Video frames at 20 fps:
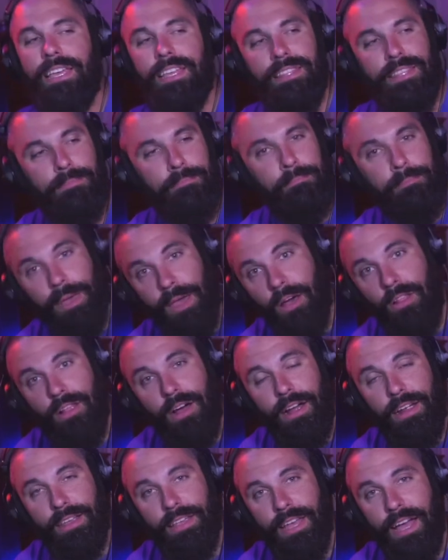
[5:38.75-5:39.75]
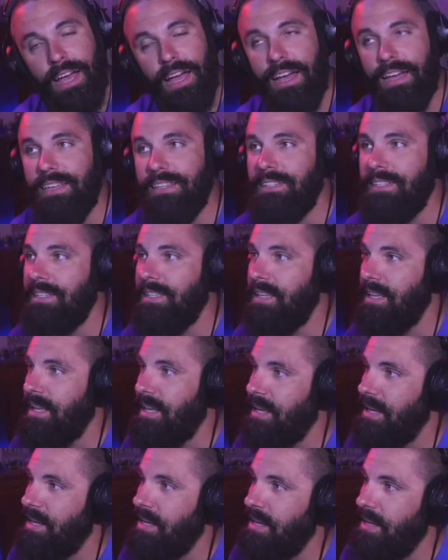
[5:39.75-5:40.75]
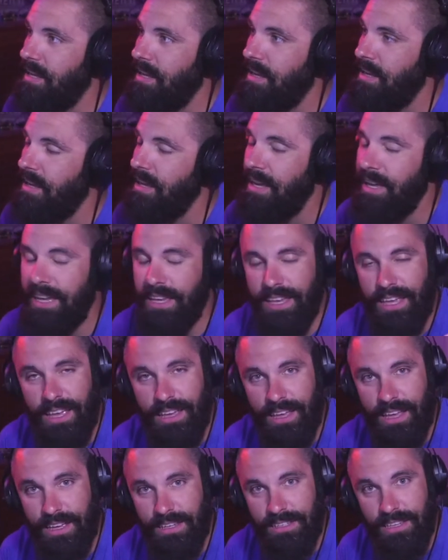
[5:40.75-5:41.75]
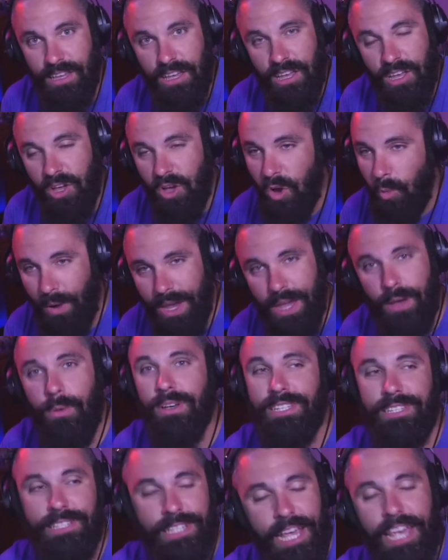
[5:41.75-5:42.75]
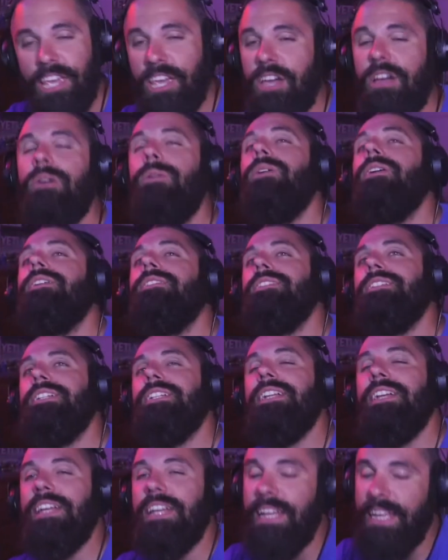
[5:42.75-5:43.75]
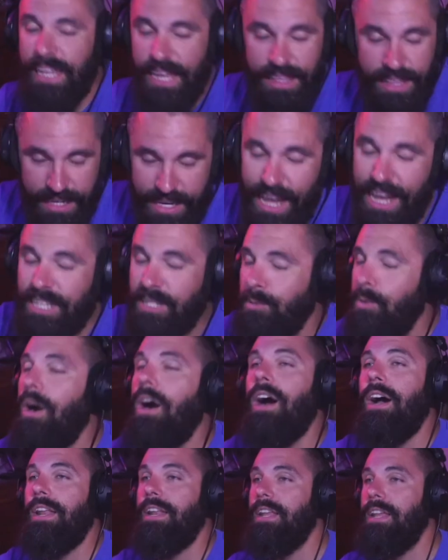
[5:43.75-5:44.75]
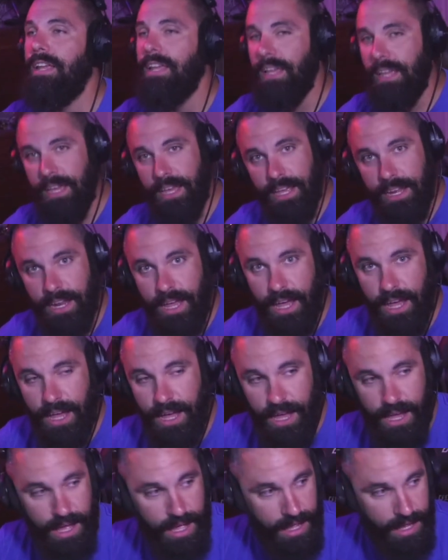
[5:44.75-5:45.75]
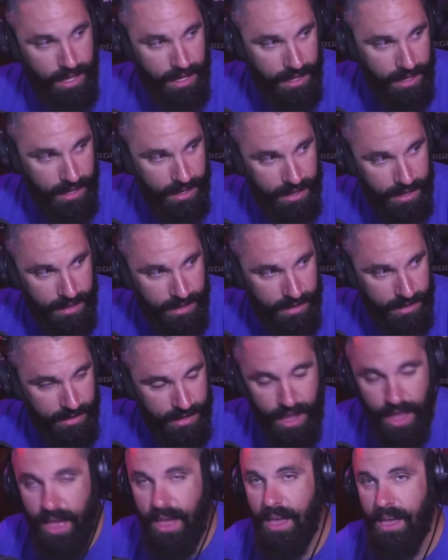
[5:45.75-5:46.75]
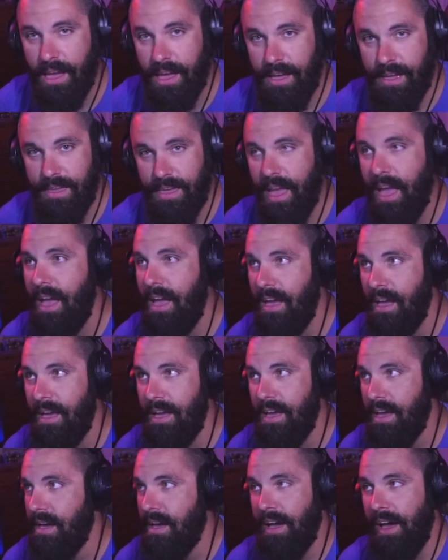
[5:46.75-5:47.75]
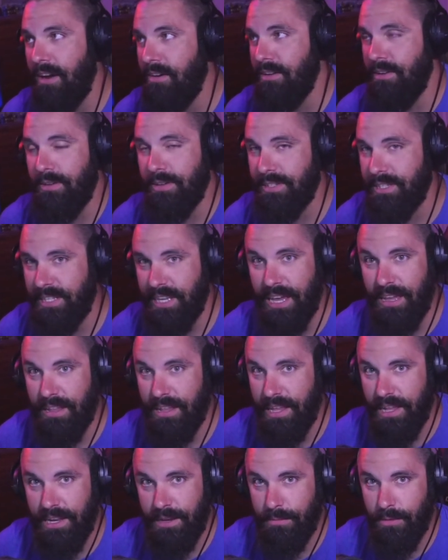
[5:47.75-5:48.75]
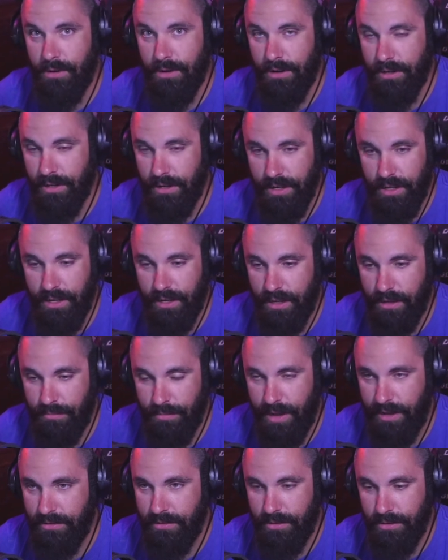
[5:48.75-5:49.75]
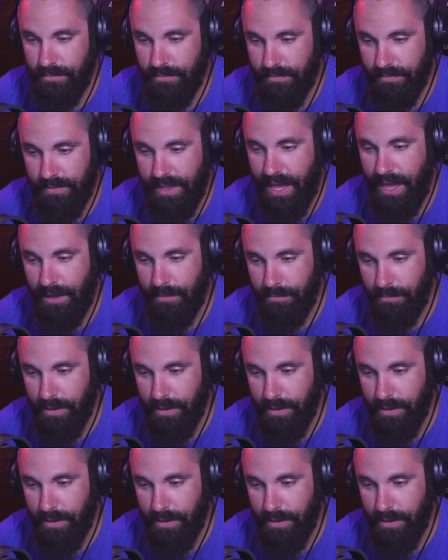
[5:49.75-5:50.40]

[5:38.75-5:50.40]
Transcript: Get the bell on, guys. And, yeah, guys, we will see you in the next one. And, yeah. I don't even want to say it anymore after that.